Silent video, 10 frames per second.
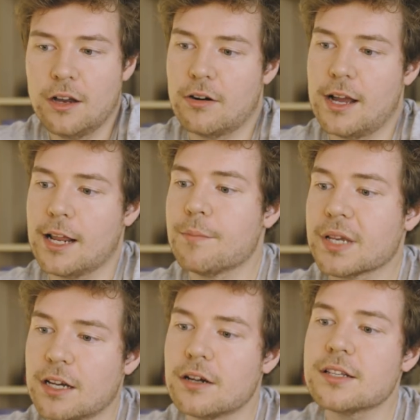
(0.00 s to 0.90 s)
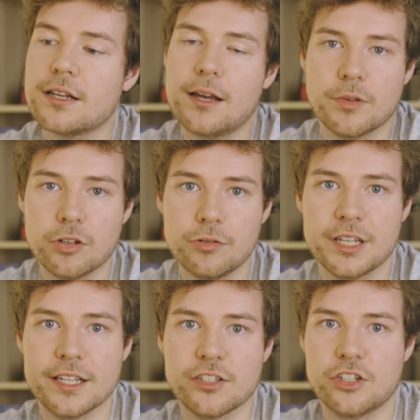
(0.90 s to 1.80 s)
right? And because
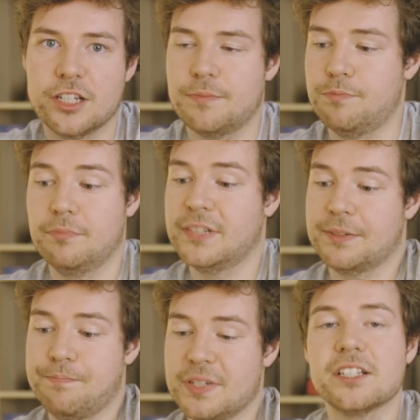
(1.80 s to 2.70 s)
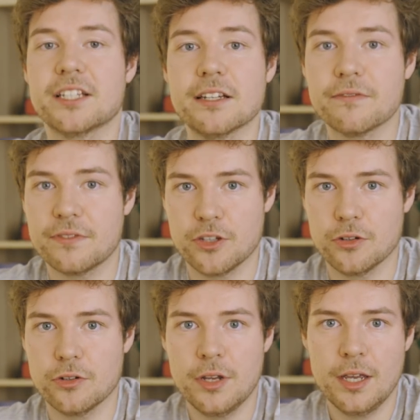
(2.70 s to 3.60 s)
ImGui is just like built in for
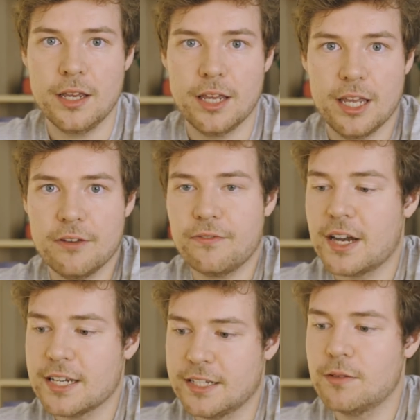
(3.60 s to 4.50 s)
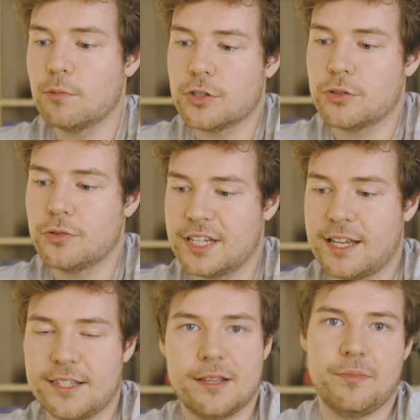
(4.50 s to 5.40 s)
you, if I did want to
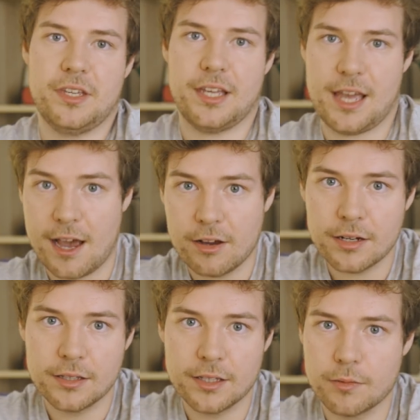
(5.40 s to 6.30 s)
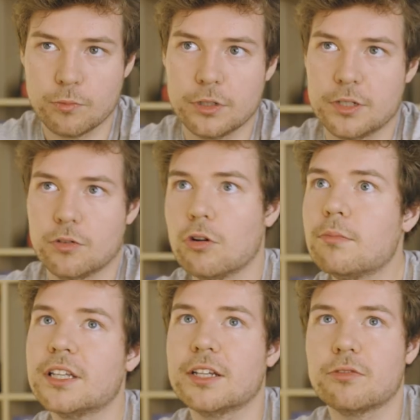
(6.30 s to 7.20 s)
test something out that would
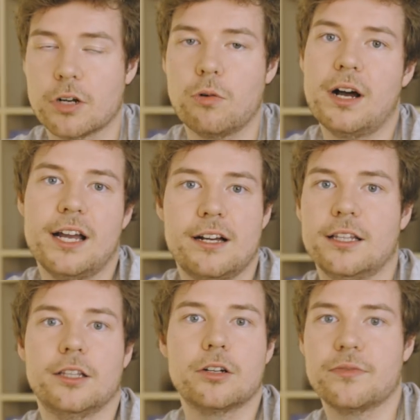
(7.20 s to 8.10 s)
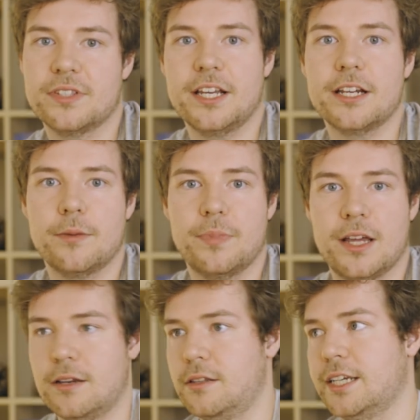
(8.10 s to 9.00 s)
normally require a lot of setup
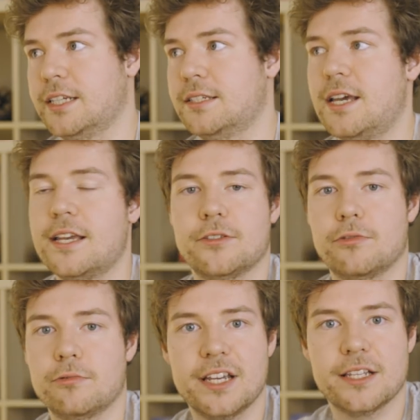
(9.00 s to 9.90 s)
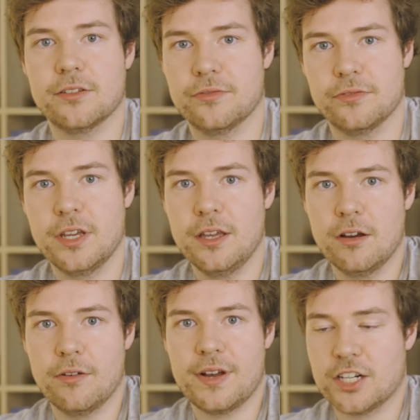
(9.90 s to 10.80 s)
and like days or weeks of,
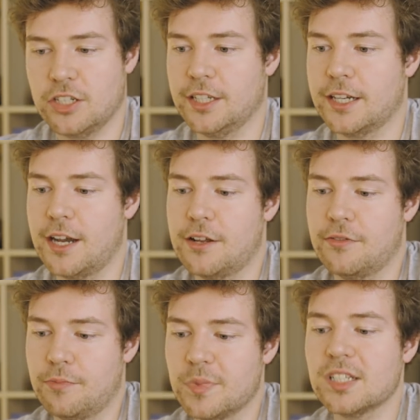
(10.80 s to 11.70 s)
of actually kind of